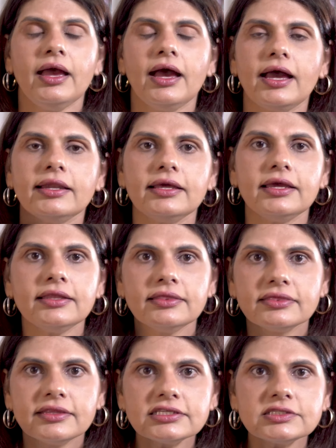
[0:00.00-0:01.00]
And
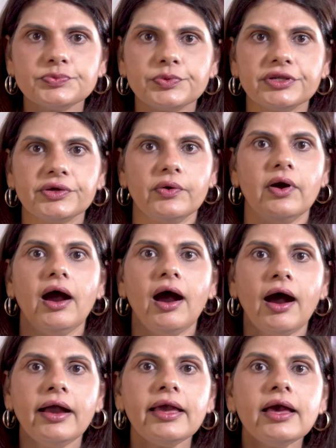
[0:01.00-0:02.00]
in this video,
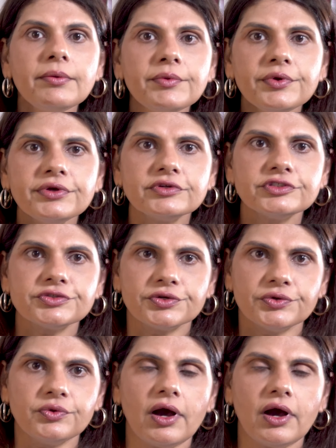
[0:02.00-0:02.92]
I am going to show you